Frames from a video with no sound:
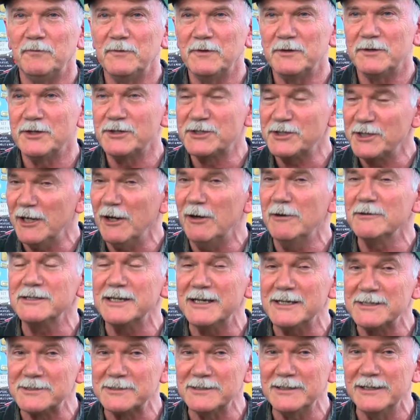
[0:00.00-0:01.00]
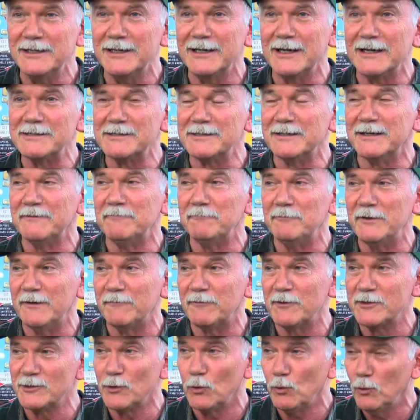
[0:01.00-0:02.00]
the songs I sing, I said, if
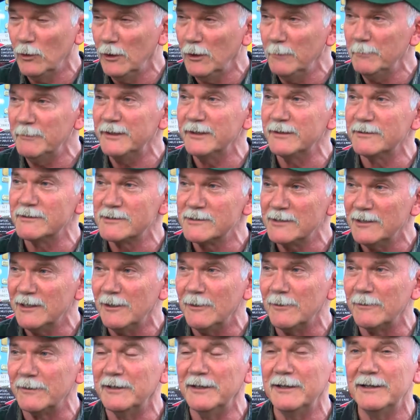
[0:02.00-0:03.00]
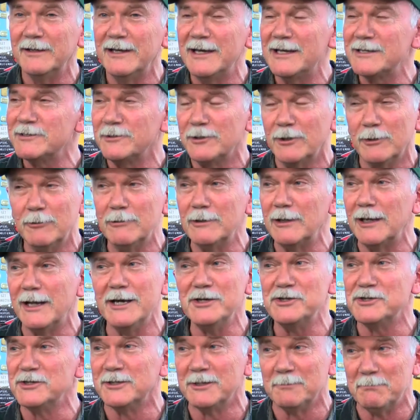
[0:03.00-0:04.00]
there's a woman in the song, it has no
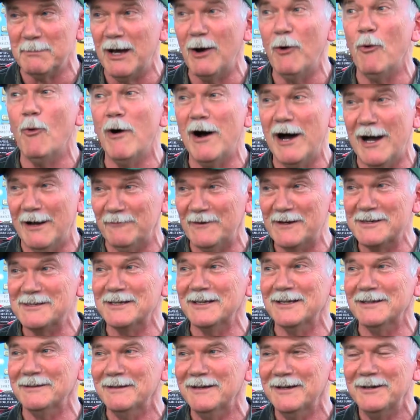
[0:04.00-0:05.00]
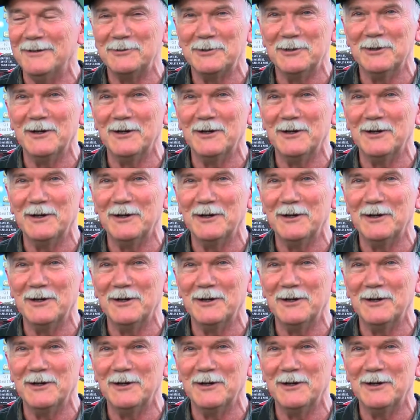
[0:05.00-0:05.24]
relation to my wife. I said, you